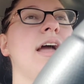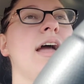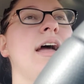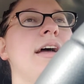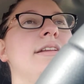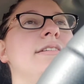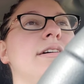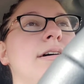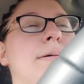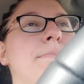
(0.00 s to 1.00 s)
And
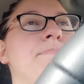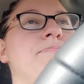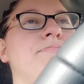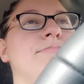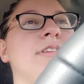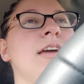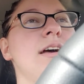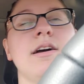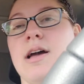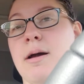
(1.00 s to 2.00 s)

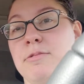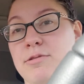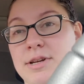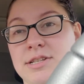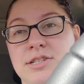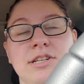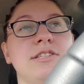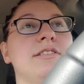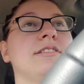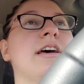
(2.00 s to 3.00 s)
I'm going to
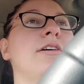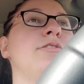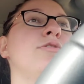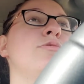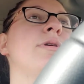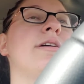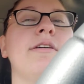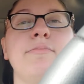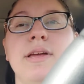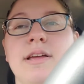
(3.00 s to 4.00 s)
just tell you where
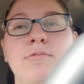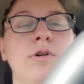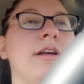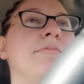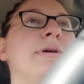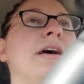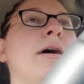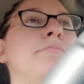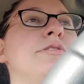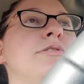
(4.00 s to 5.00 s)
I've been, what I've been
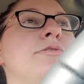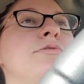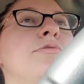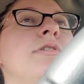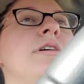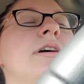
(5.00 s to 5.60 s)
up to,